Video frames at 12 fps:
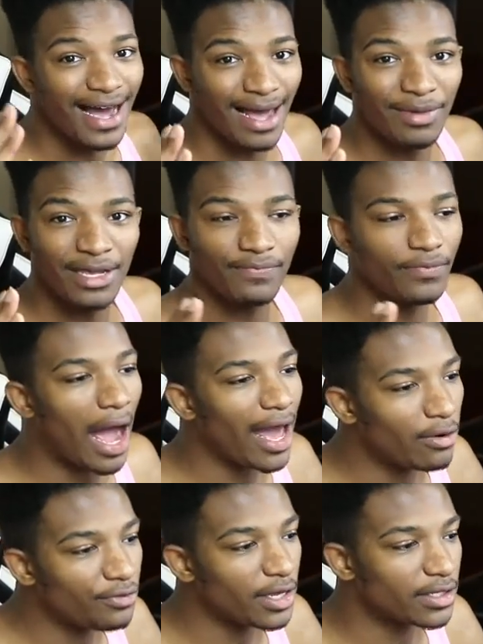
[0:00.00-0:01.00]
I mean, I
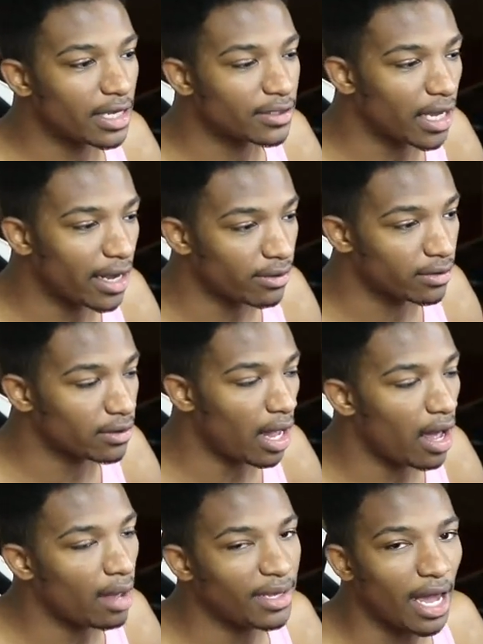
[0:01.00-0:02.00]
do think
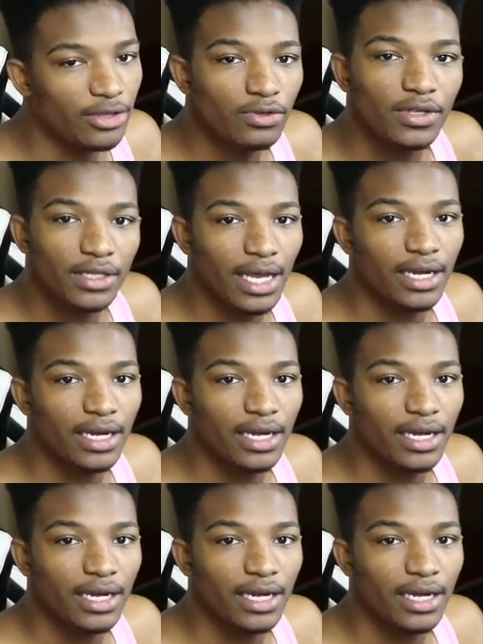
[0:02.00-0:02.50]
that